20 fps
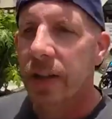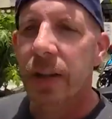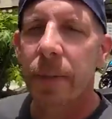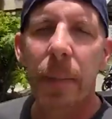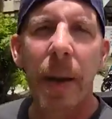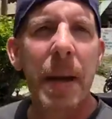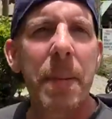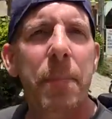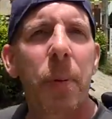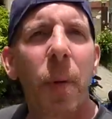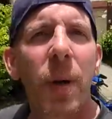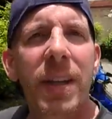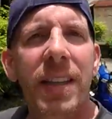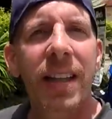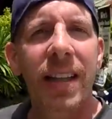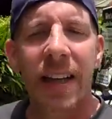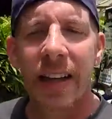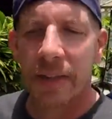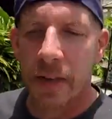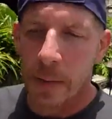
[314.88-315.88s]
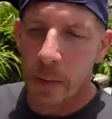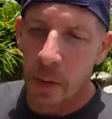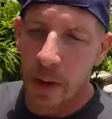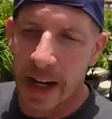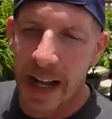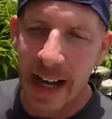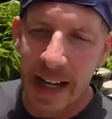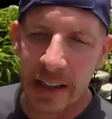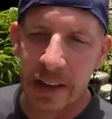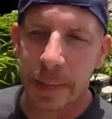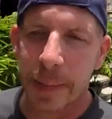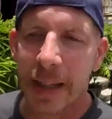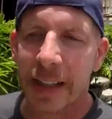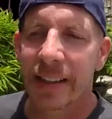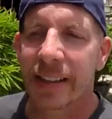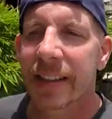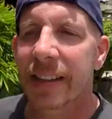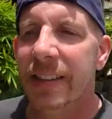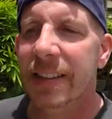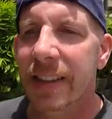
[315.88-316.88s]
The main point that everyone has
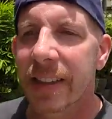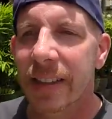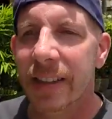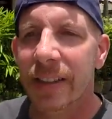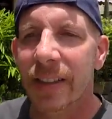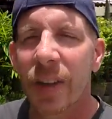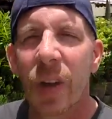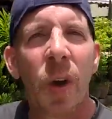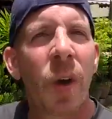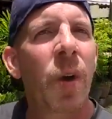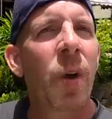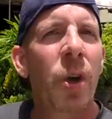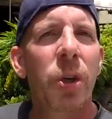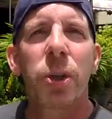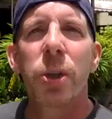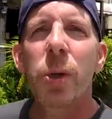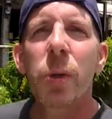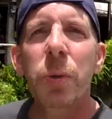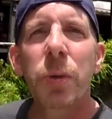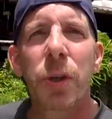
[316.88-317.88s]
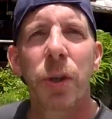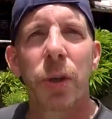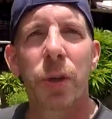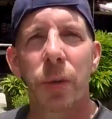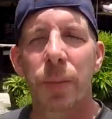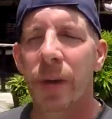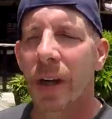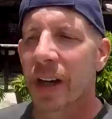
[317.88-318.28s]
about this is YouTube.